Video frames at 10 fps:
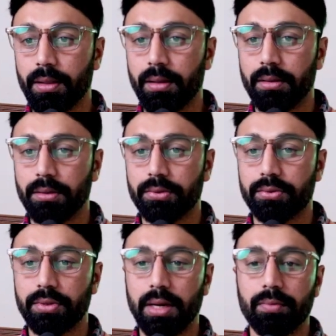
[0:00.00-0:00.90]
So
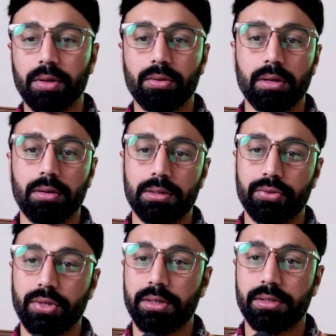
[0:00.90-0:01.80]
that way you can also
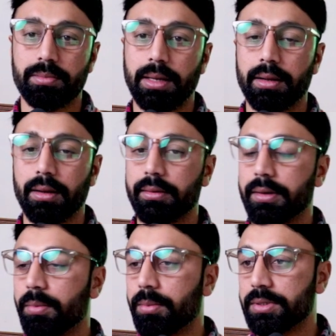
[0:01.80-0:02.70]
check spelling and
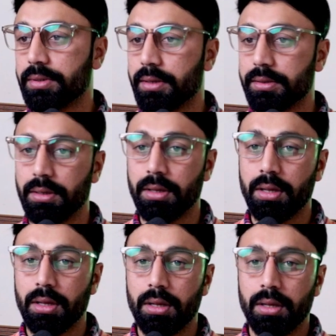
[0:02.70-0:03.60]
grammar mistakes.
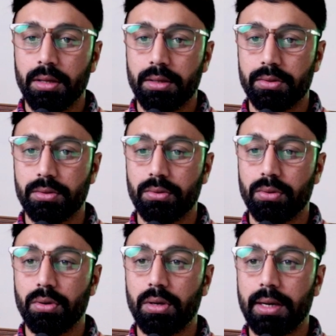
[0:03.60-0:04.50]
So
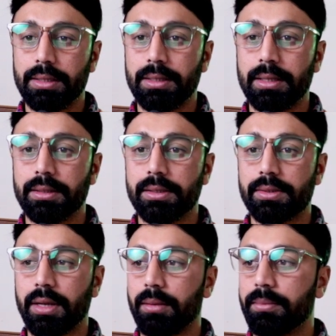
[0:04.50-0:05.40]
other than this
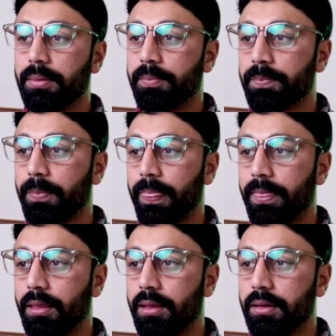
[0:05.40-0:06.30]
tab,
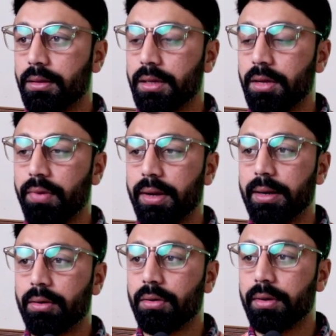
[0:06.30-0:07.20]
if I click
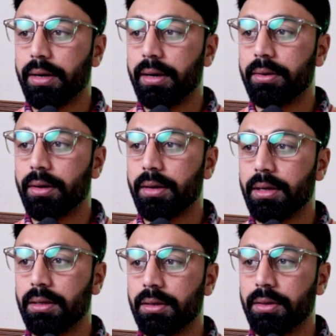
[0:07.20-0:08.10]
on internal,
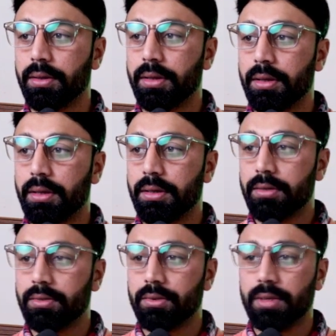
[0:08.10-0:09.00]

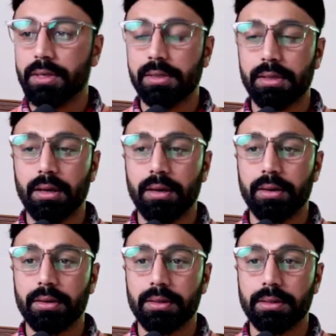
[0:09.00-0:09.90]
so these are
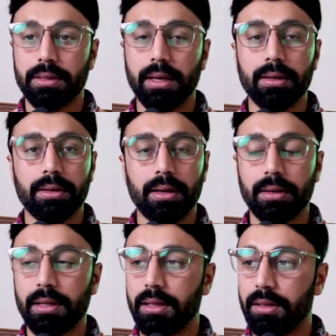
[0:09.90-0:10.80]
the
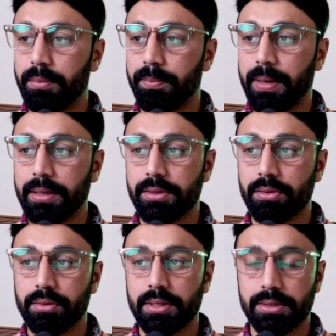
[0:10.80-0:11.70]
internal pages on
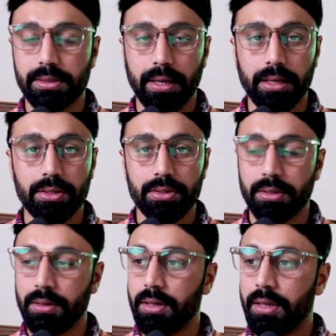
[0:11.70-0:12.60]
the site,
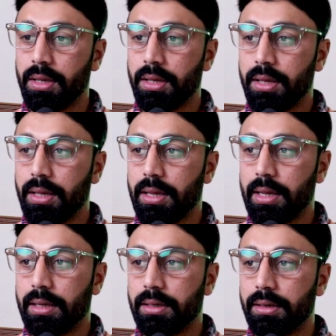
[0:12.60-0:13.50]

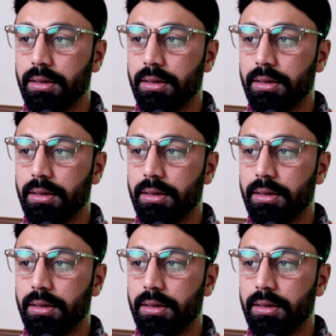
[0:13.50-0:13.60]
and